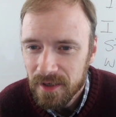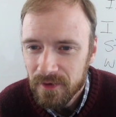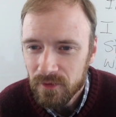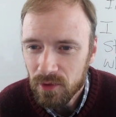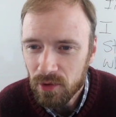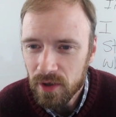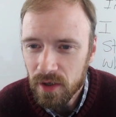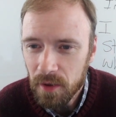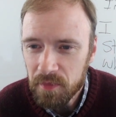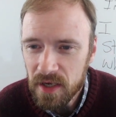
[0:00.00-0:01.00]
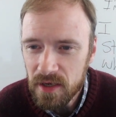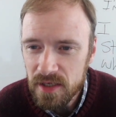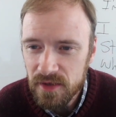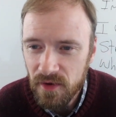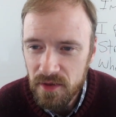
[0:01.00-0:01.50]
Florin,
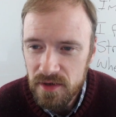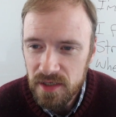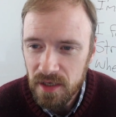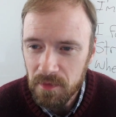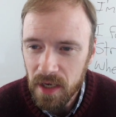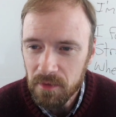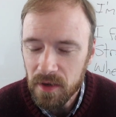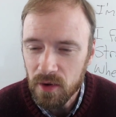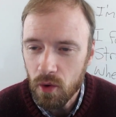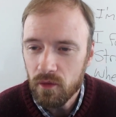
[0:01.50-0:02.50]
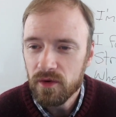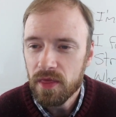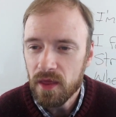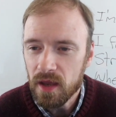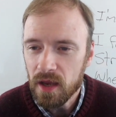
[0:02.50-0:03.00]
opinions of others can make me
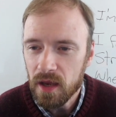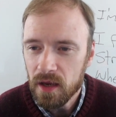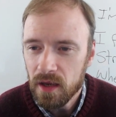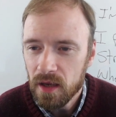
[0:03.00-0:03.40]
overthinking.